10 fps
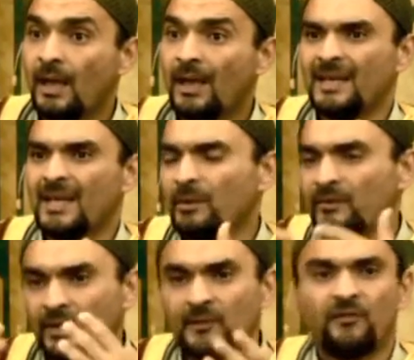And he was
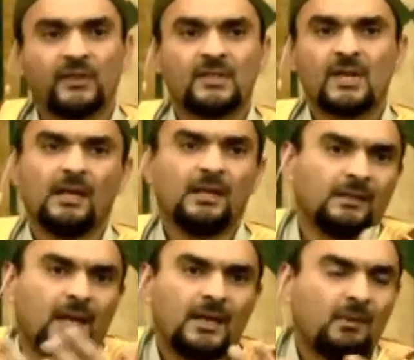infertile
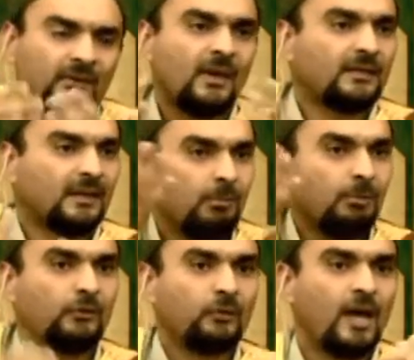and, and he was not
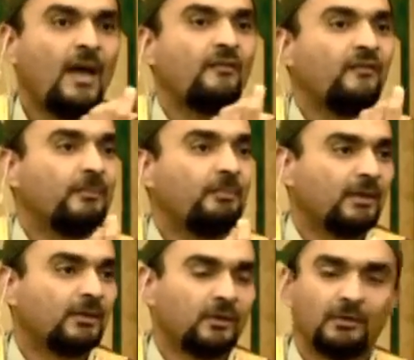able to have
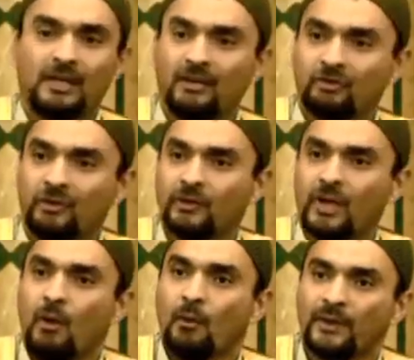marital relations
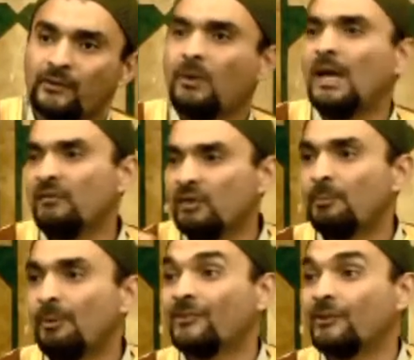with his wife. You
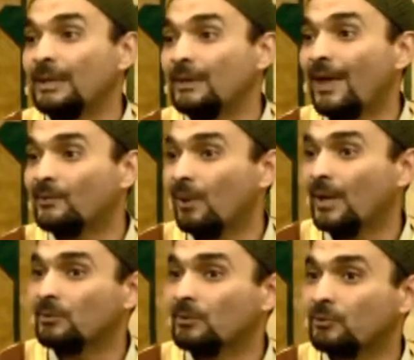know, possibly that's why
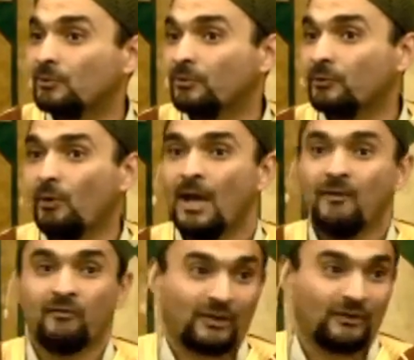she was
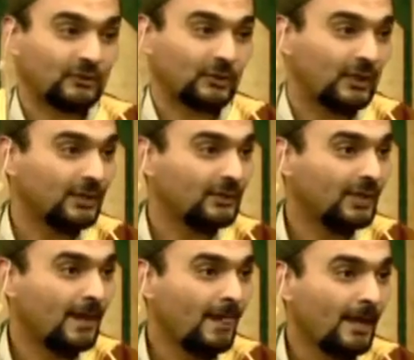so
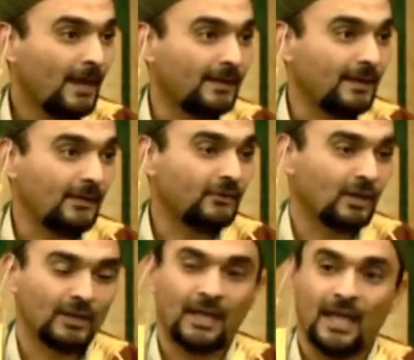frustrated and, and
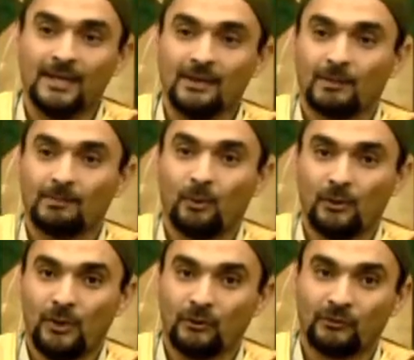started hitting on poor
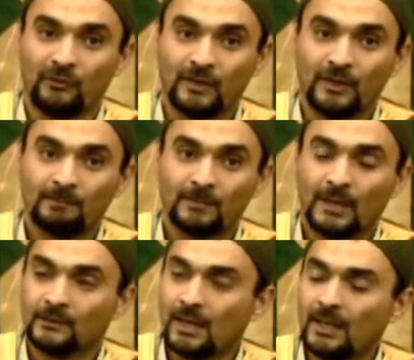Yusuf,
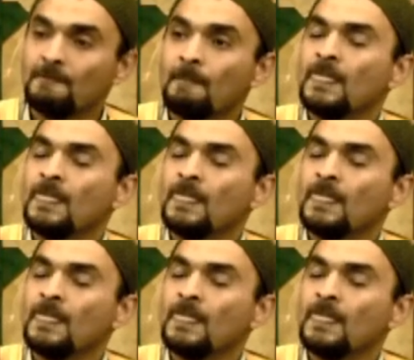right?